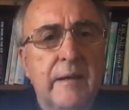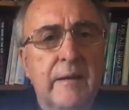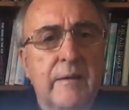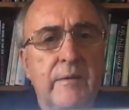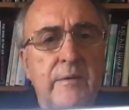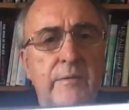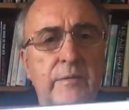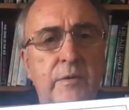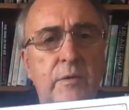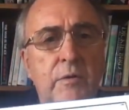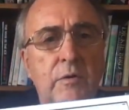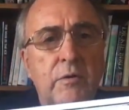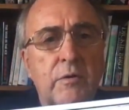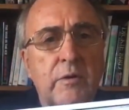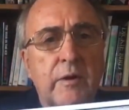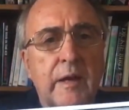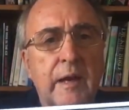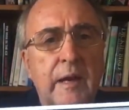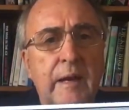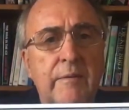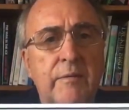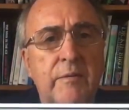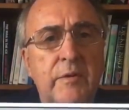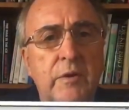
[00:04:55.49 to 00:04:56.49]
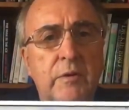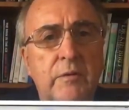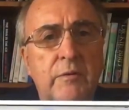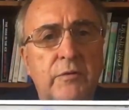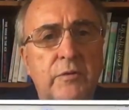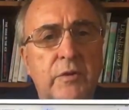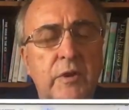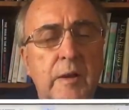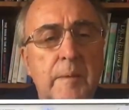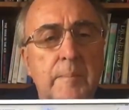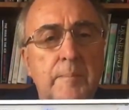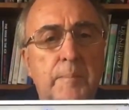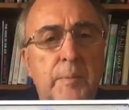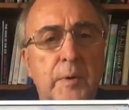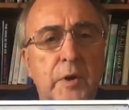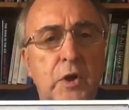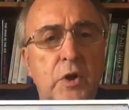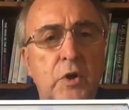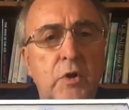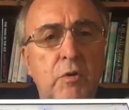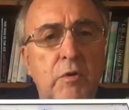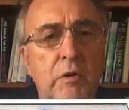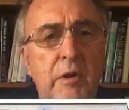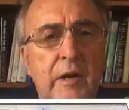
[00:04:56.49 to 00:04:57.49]
And if you look carefully, you can see a
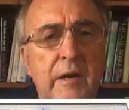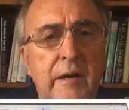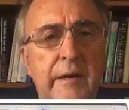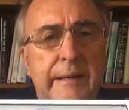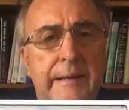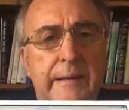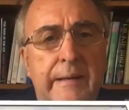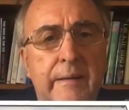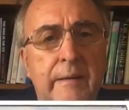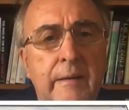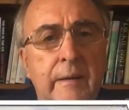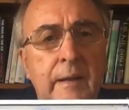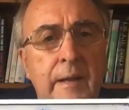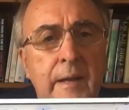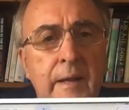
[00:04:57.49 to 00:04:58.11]
blue line,